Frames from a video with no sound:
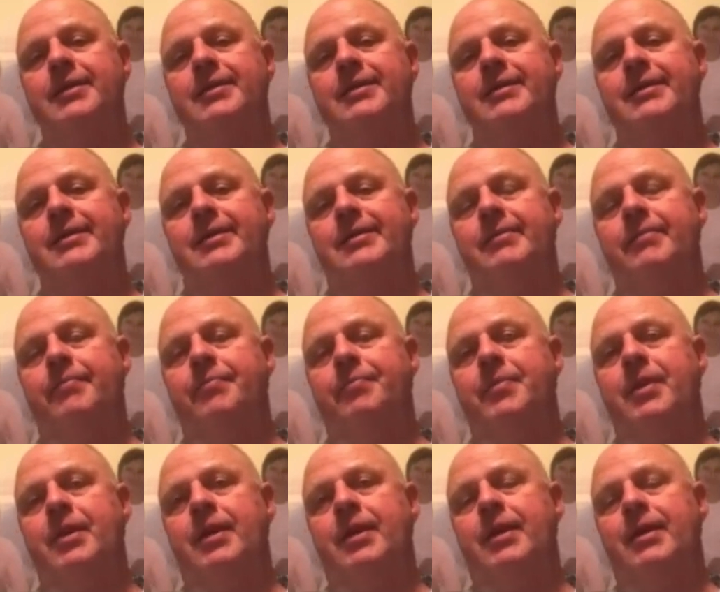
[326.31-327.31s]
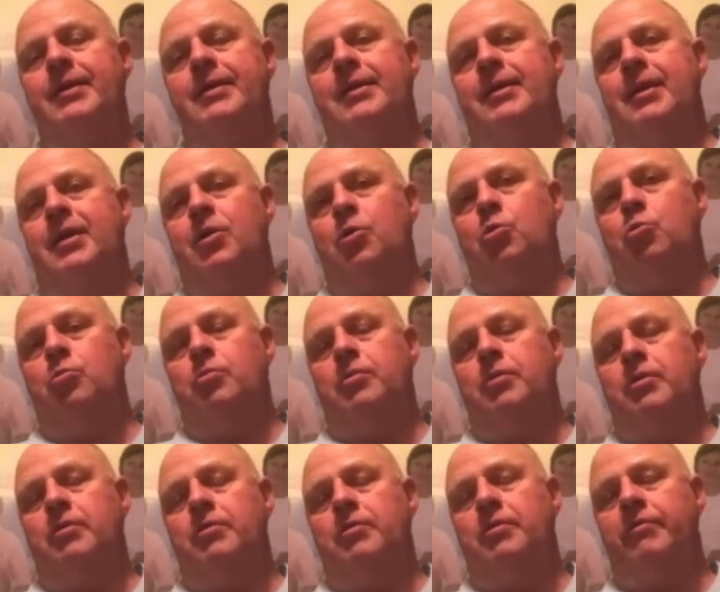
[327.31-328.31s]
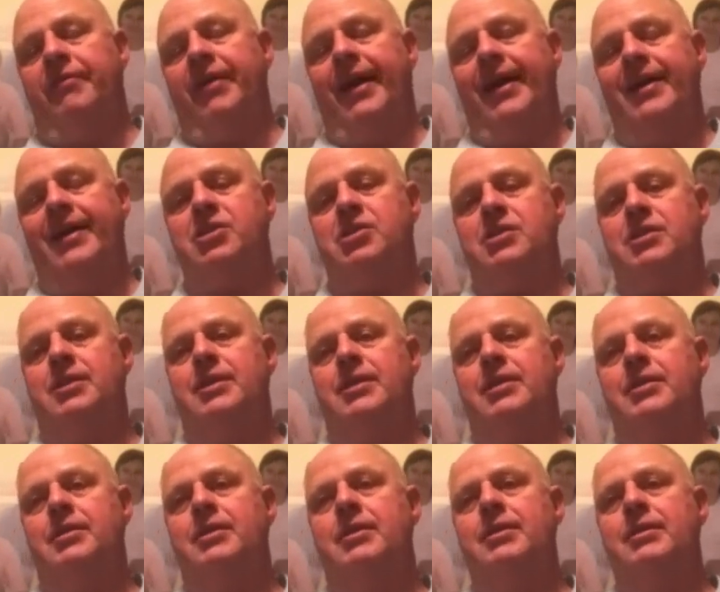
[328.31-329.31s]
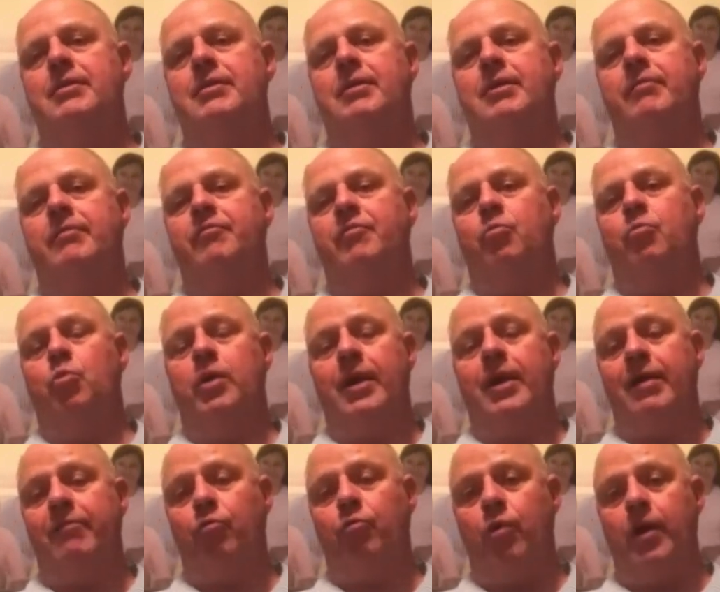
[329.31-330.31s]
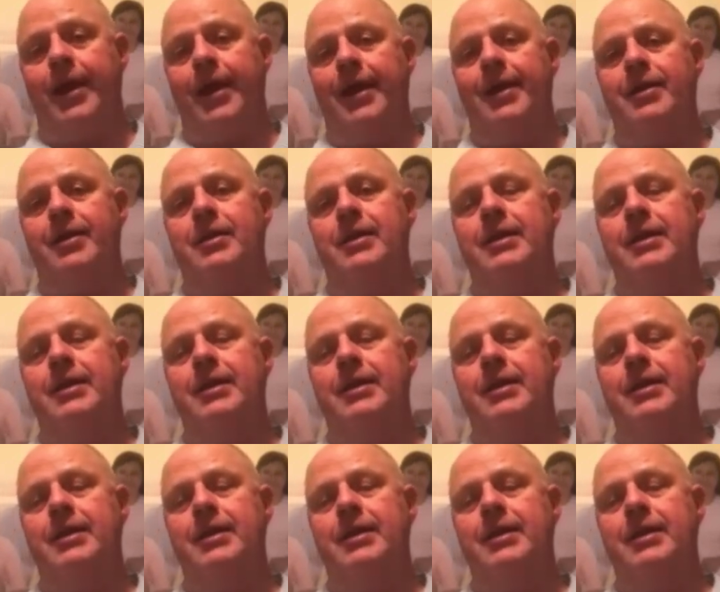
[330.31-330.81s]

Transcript: The vaccine, from what I've read,